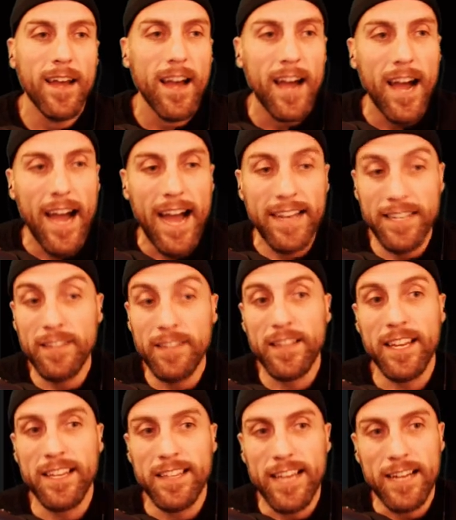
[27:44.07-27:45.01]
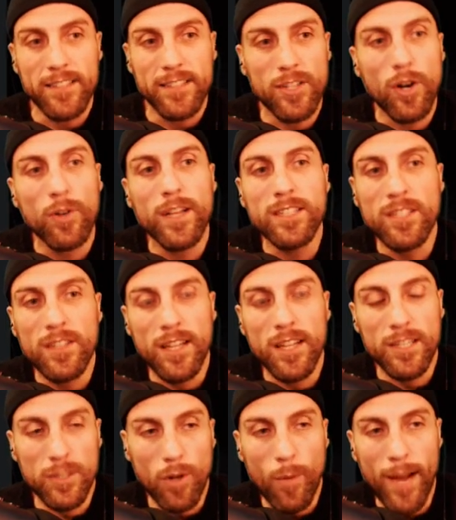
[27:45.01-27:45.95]
I did think of that. So let's
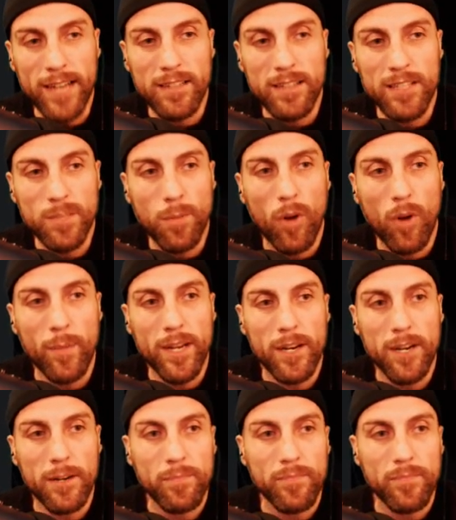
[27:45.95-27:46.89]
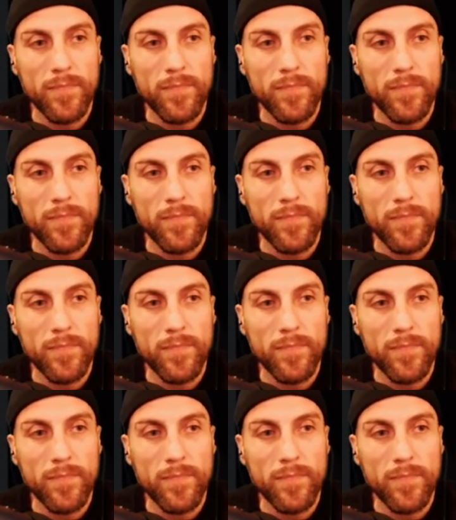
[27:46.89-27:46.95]
go back to this poem here.